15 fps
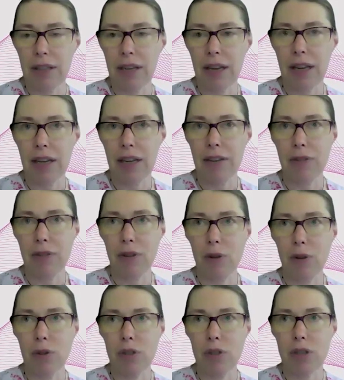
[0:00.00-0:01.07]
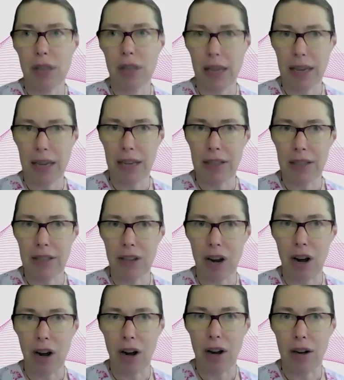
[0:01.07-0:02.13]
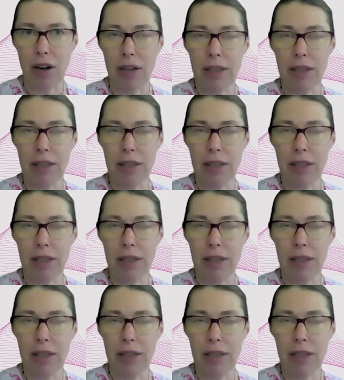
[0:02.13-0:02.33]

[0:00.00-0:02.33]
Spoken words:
And if those things are